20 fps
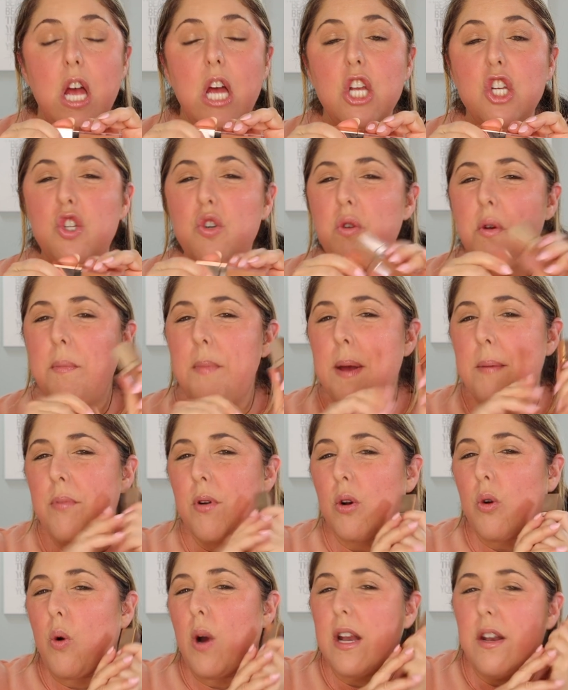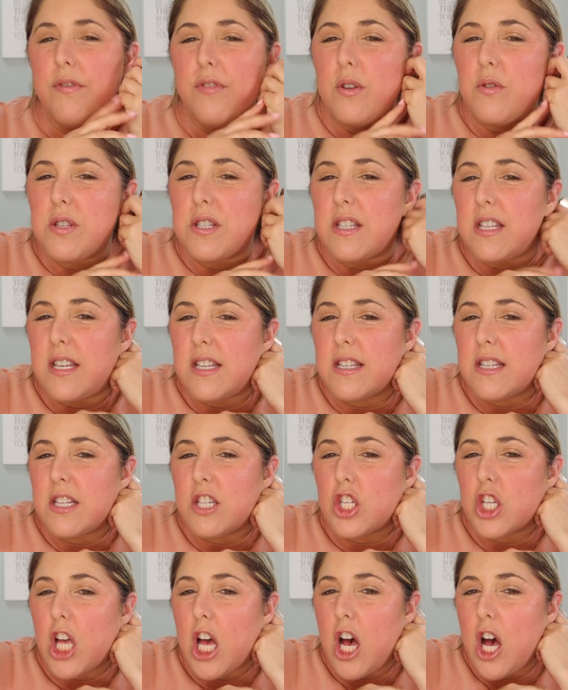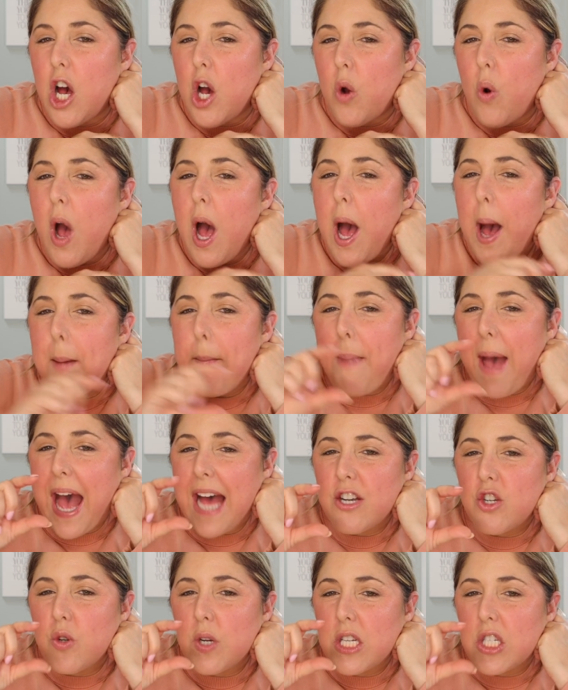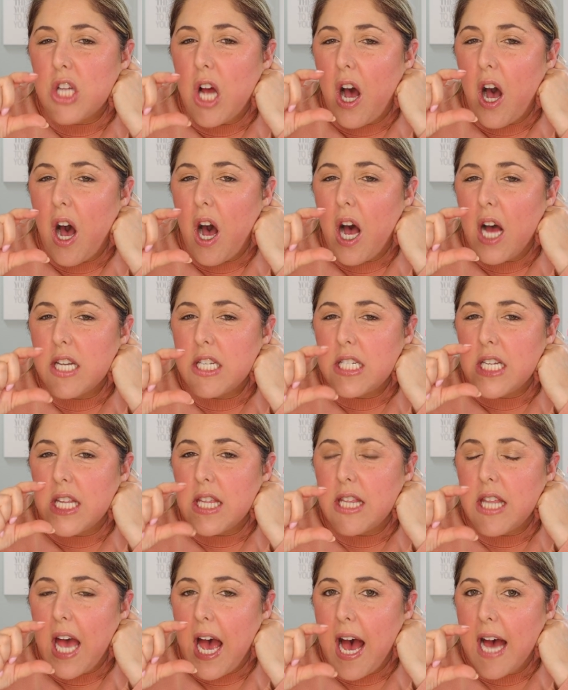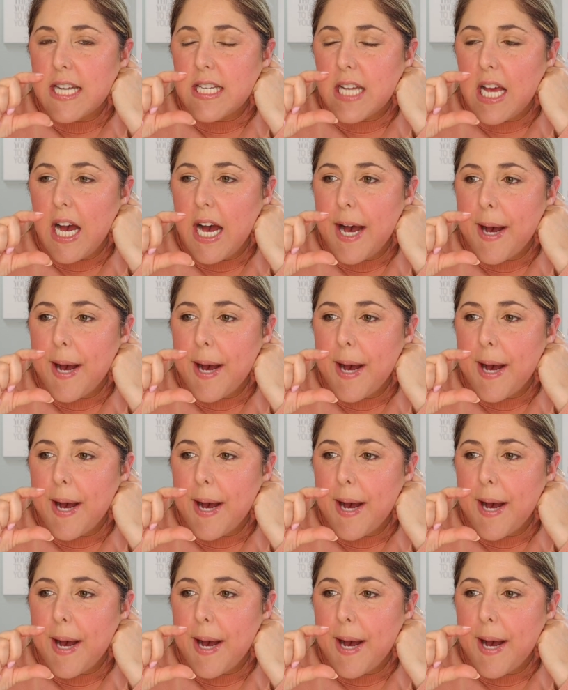Do you remember quite a few seasons ago, Patrick Ta did that,